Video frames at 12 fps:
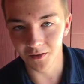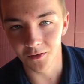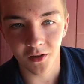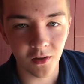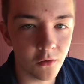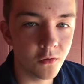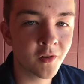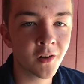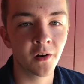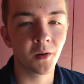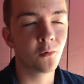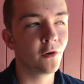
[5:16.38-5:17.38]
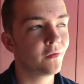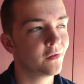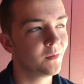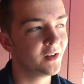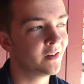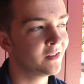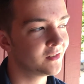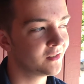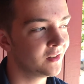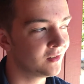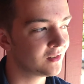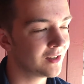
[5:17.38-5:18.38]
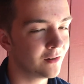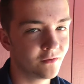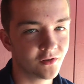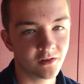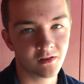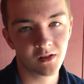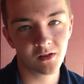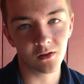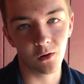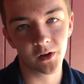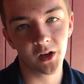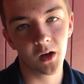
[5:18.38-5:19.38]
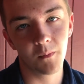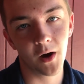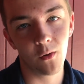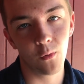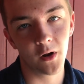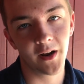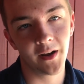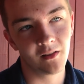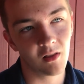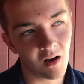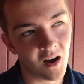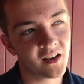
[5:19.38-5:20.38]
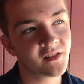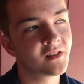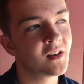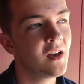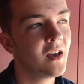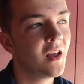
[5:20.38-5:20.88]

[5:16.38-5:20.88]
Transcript: huge turning point for me, because instead of just sulking about what I had lost,